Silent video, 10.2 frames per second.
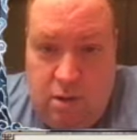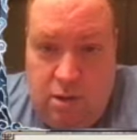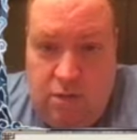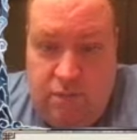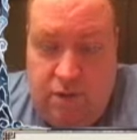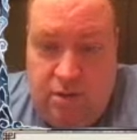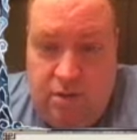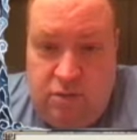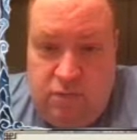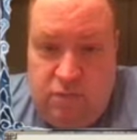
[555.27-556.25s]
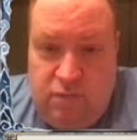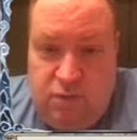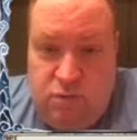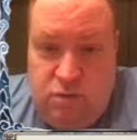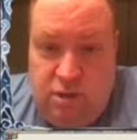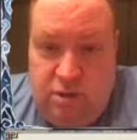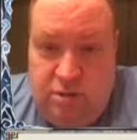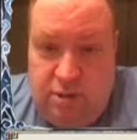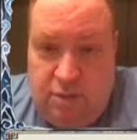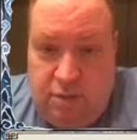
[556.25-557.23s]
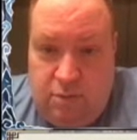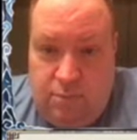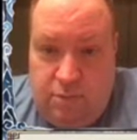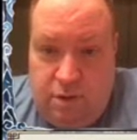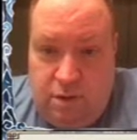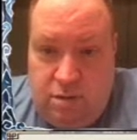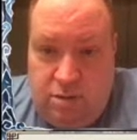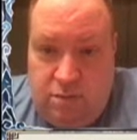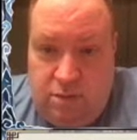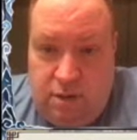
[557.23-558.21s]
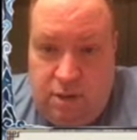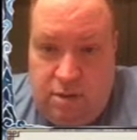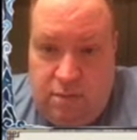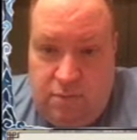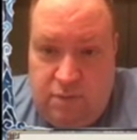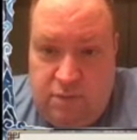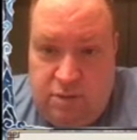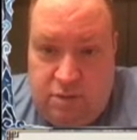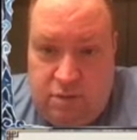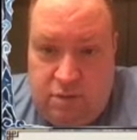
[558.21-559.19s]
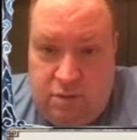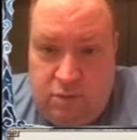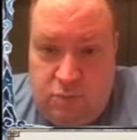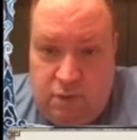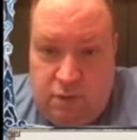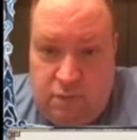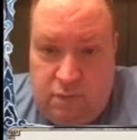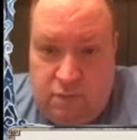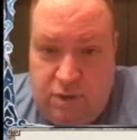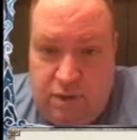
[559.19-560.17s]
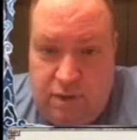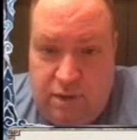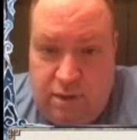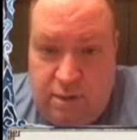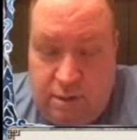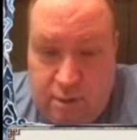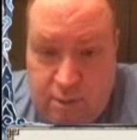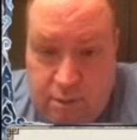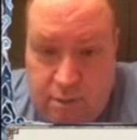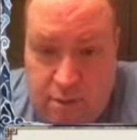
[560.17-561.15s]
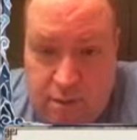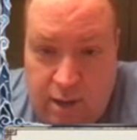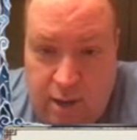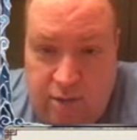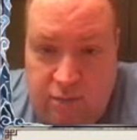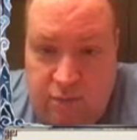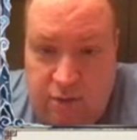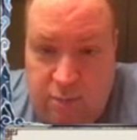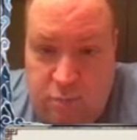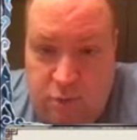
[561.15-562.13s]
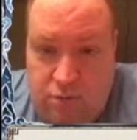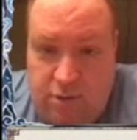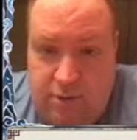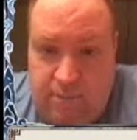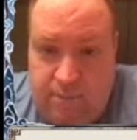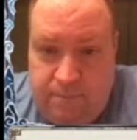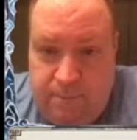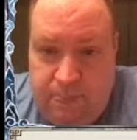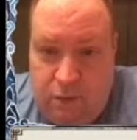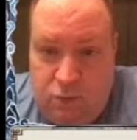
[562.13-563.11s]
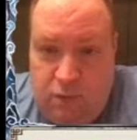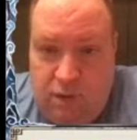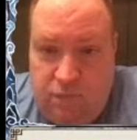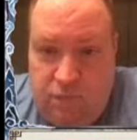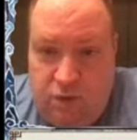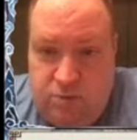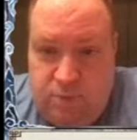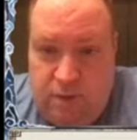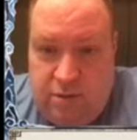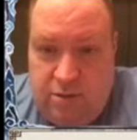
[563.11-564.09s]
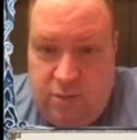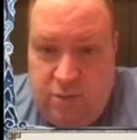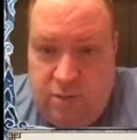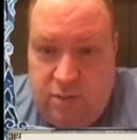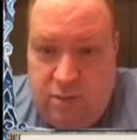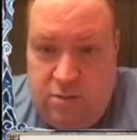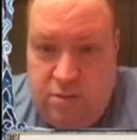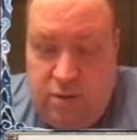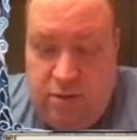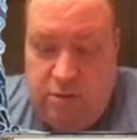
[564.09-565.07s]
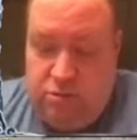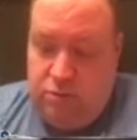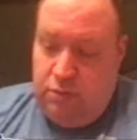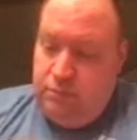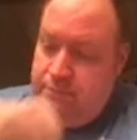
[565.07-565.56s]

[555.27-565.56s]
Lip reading: If endless fusion hits a hero until the end of their turn, whenever they activate an ability, create a Frostbite token under their control.